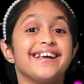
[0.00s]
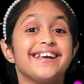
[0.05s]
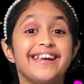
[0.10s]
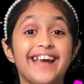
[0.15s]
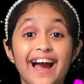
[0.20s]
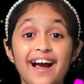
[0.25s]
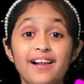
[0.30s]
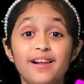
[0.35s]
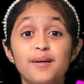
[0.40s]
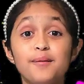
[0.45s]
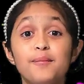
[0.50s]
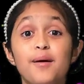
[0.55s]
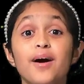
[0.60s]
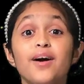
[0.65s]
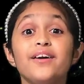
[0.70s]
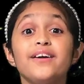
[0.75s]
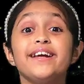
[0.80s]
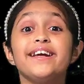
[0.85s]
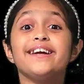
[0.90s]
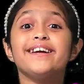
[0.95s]

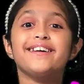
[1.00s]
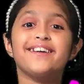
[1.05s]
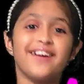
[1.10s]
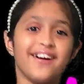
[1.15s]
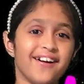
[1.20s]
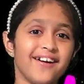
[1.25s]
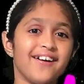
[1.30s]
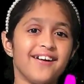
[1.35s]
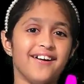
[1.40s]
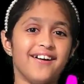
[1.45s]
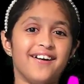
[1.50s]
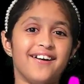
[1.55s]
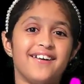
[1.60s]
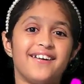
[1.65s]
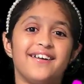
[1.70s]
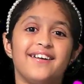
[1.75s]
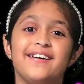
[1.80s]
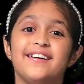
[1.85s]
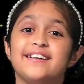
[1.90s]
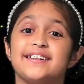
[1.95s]

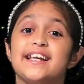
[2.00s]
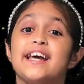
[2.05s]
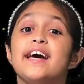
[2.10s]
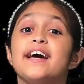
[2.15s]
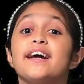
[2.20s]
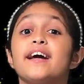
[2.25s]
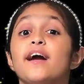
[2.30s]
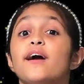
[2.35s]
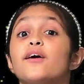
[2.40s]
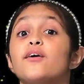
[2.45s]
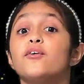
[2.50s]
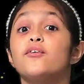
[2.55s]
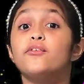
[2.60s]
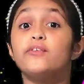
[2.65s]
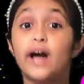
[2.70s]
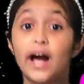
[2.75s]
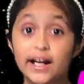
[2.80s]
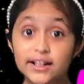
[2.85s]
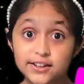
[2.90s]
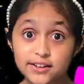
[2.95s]
Calamari-Curls!
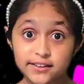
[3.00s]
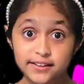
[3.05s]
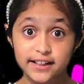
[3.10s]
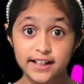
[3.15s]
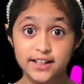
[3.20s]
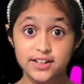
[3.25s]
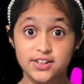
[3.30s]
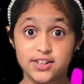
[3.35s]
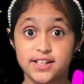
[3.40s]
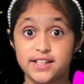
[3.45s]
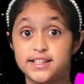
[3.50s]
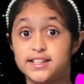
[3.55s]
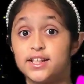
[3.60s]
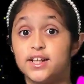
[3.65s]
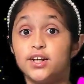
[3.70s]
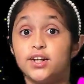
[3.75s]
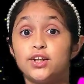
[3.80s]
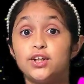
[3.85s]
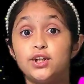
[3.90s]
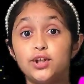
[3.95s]
Congratulations,
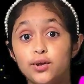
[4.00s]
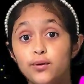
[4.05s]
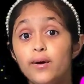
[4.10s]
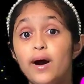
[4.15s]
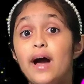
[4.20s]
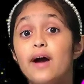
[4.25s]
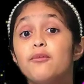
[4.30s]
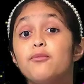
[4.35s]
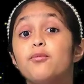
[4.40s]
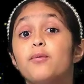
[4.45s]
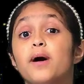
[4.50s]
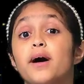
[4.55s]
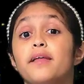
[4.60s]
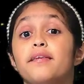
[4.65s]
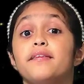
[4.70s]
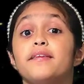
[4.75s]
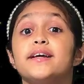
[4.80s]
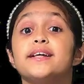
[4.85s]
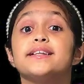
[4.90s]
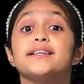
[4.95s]
you have
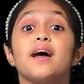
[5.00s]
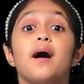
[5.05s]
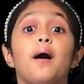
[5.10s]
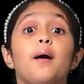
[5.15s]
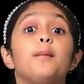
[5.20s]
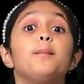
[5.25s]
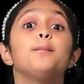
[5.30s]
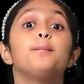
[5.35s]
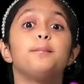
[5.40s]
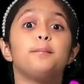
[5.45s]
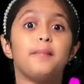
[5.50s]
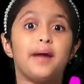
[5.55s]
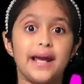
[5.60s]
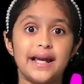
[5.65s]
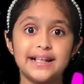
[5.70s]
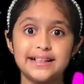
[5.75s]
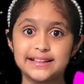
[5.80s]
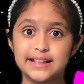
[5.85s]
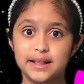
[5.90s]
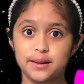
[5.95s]
won this
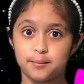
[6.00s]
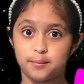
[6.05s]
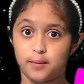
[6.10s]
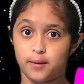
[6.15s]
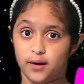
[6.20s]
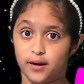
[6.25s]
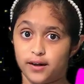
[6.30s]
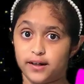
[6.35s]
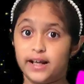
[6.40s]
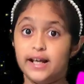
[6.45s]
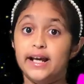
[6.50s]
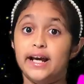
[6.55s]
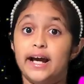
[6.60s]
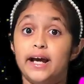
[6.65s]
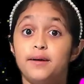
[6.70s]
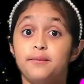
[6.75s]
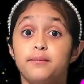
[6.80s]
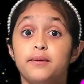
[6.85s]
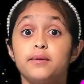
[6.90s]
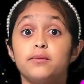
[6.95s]
amazing book,
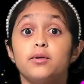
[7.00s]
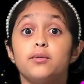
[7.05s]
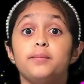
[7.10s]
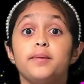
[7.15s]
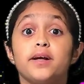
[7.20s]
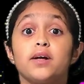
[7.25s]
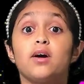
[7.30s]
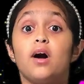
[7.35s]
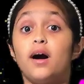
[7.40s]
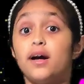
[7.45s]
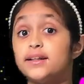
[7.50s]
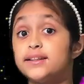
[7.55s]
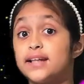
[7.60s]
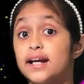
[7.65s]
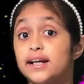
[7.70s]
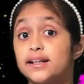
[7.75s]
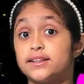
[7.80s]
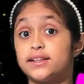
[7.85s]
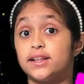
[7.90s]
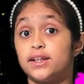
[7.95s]
and we will be
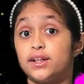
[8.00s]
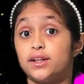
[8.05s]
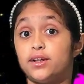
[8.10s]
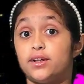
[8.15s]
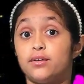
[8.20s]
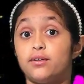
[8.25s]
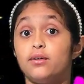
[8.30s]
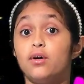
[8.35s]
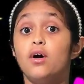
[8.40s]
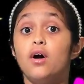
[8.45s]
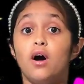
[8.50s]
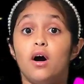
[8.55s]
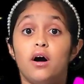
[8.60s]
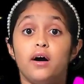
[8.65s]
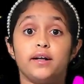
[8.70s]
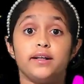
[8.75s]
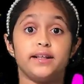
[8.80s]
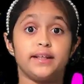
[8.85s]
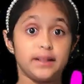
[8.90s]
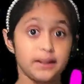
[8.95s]
contacting you
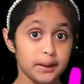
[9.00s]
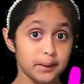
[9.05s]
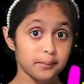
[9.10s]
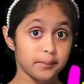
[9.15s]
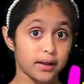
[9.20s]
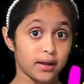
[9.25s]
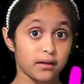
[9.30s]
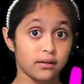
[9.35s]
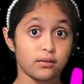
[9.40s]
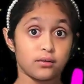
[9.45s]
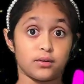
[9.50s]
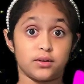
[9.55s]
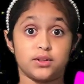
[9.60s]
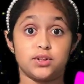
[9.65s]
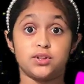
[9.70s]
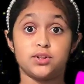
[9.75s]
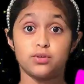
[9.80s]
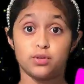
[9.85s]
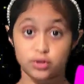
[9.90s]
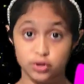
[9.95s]
on email or
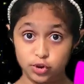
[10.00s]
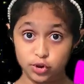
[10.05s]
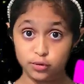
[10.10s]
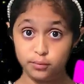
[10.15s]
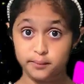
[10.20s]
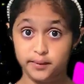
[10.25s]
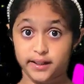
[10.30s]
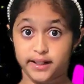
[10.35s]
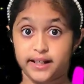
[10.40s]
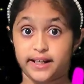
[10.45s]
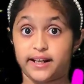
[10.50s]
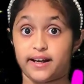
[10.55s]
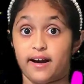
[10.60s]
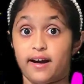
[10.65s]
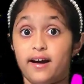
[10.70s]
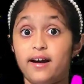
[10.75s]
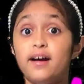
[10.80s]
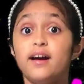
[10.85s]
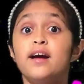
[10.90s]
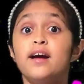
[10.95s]
social media.